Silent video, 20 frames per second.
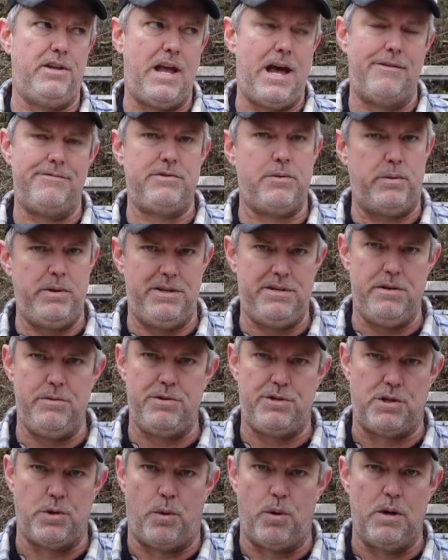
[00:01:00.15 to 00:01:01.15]
have 22
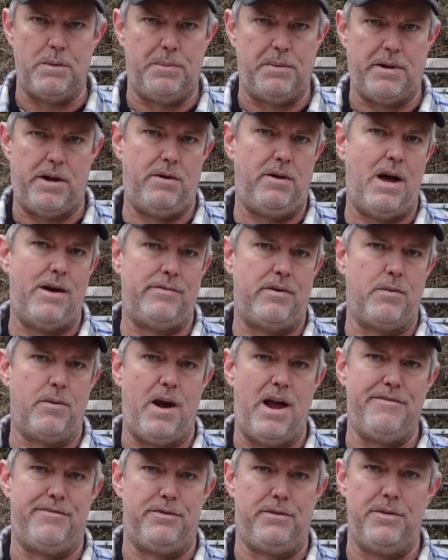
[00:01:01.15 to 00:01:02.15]
short, but I don't have a
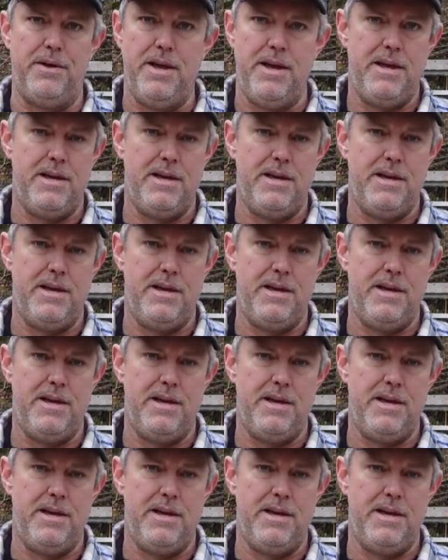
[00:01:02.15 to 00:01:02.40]
rifle.